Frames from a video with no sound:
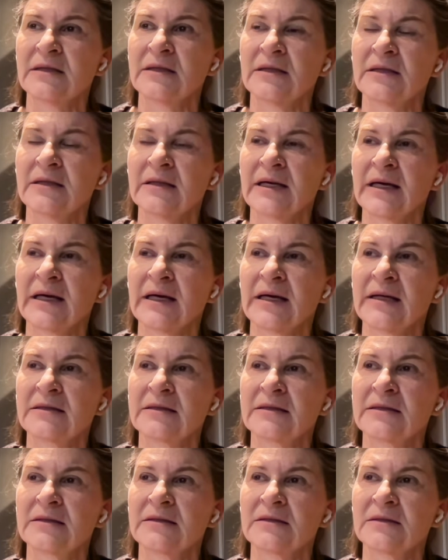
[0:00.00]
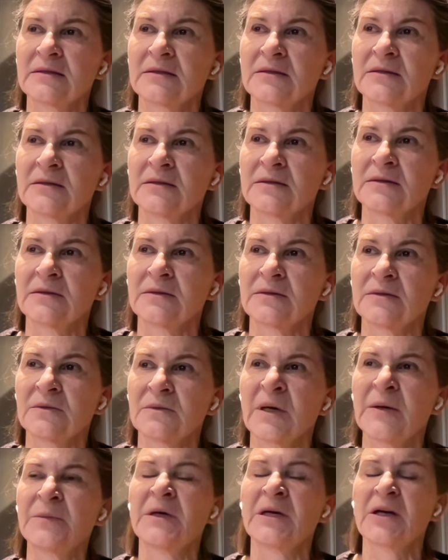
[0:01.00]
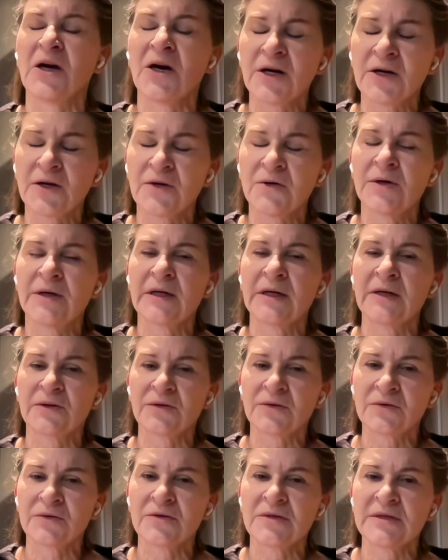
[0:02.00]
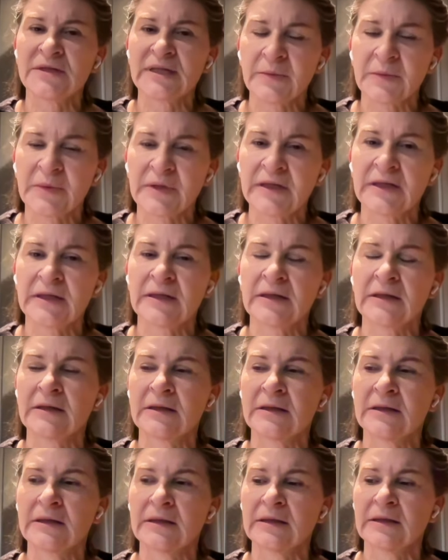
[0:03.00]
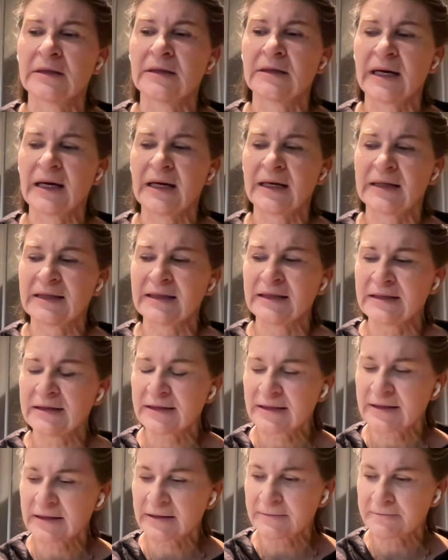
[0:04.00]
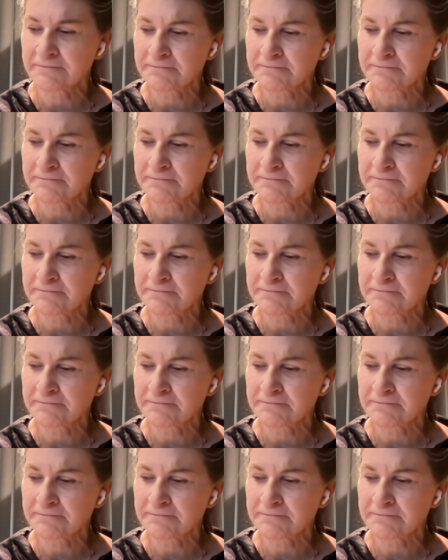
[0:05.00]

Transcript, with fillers: that when we are going through something that is